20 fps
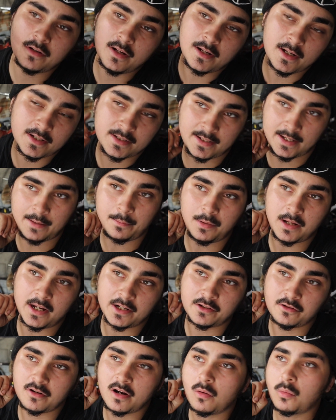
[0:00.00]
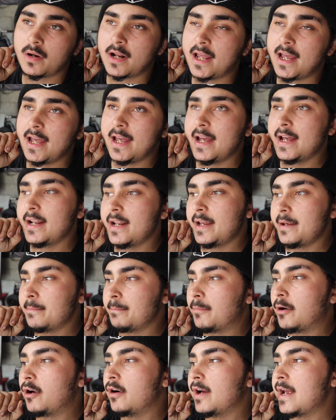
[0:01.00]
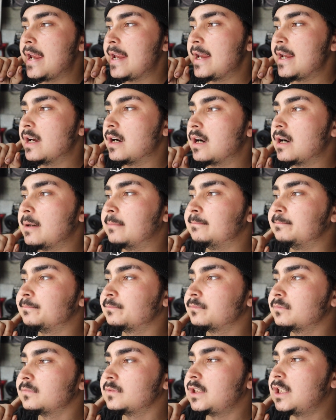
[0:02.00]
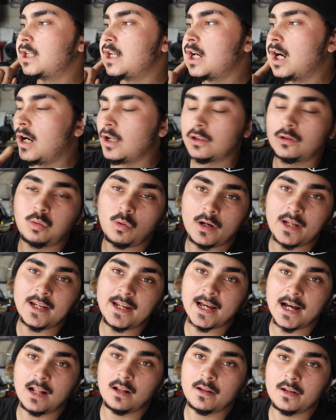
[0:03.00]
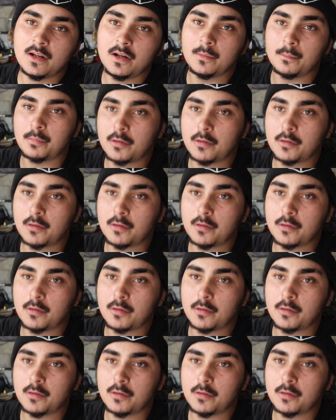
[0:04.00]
Other than the sandblaster, I went ahead and bought a um, a 20 gallon